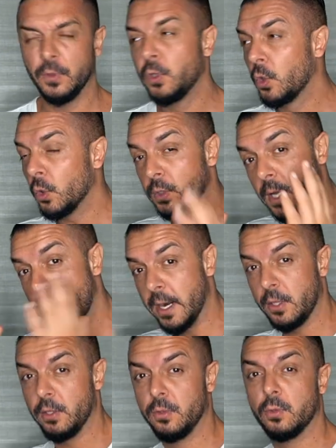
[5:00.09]
go
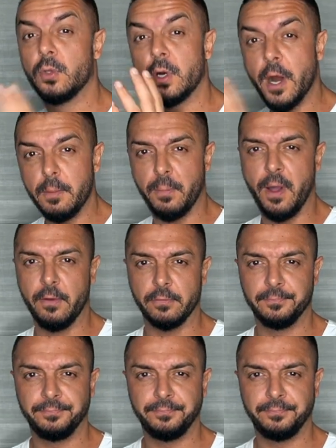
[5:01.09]
direct to the right path.